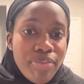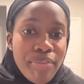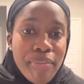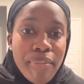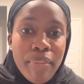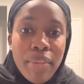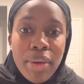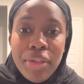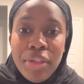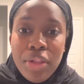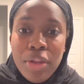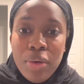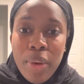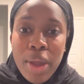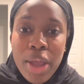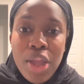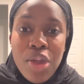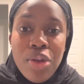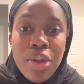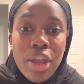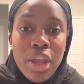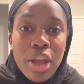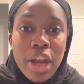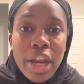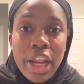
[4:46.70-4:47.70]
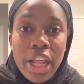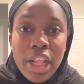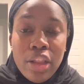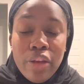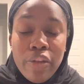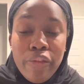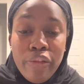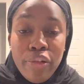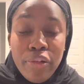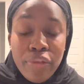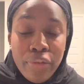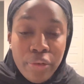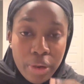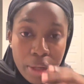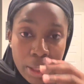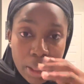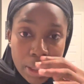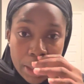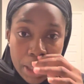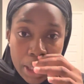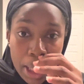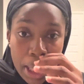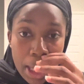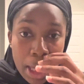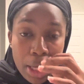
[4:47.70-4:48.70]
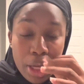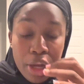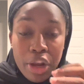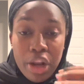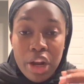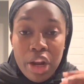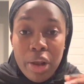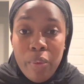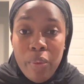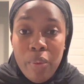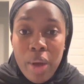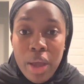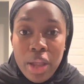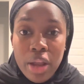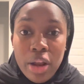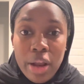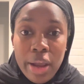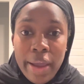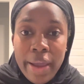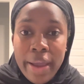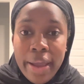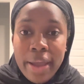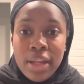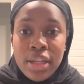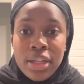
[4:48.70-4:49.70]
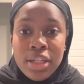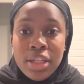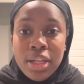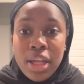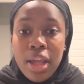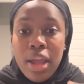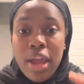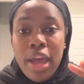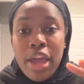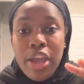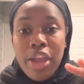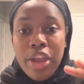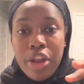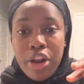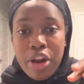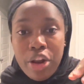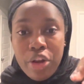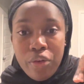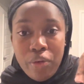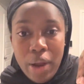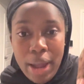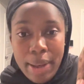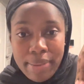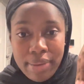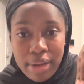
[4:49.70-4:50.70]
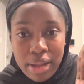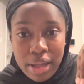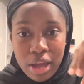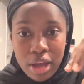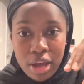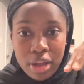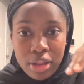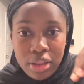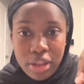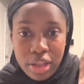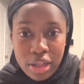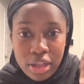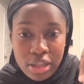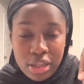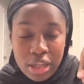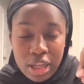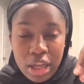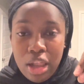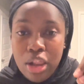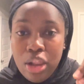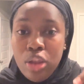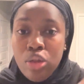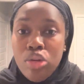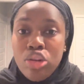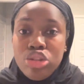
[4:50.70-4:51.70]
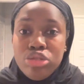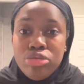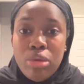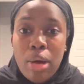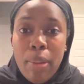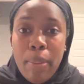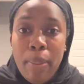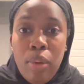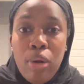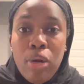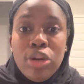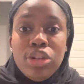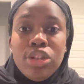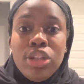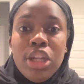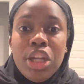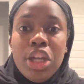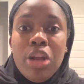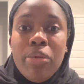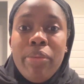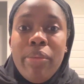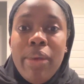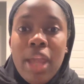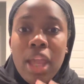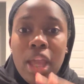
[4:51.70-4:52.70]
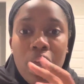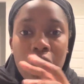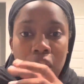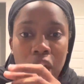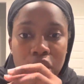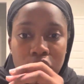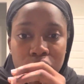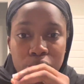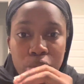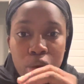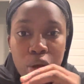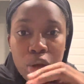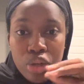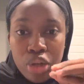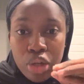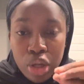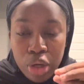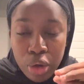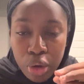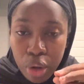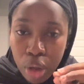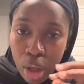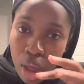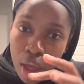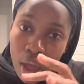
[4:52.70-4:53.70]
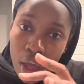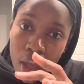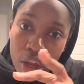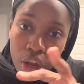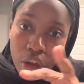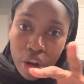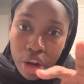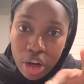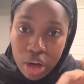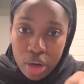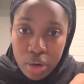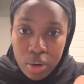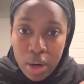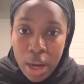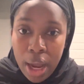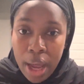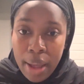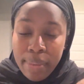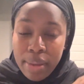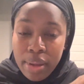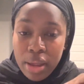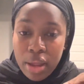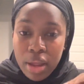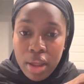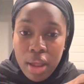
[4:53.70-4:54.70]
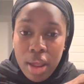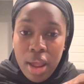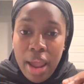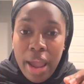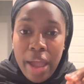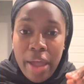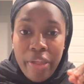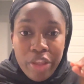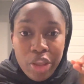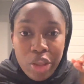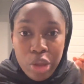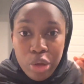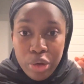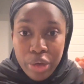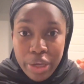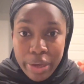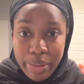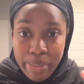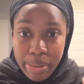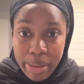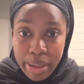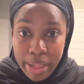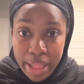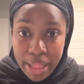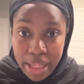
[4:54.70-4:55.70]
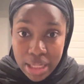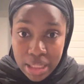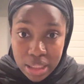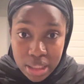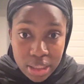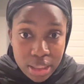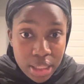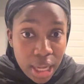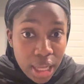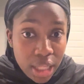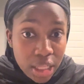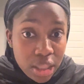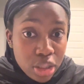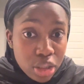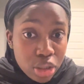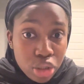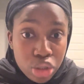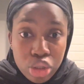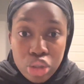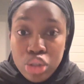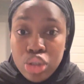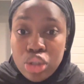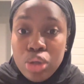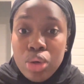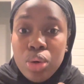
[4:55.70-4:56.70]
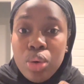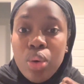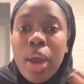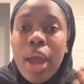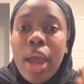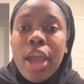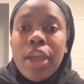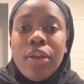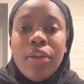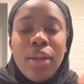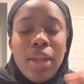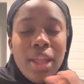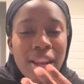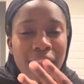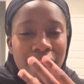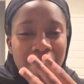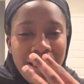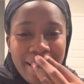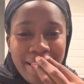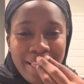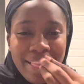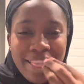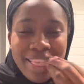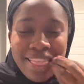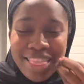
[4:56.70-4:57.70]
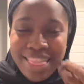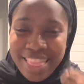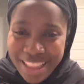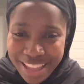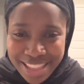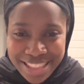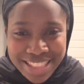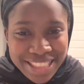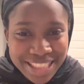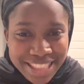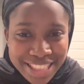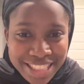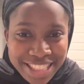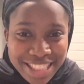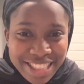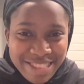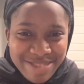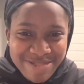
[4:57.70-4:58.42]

But the way you're gonna eat the fufu is you're gonna wet your hands and you're gonna grab like this, like a little small portion, like you're making like a small dough. You're gonna grab it and then you dip it inside the stew and you eat it like this.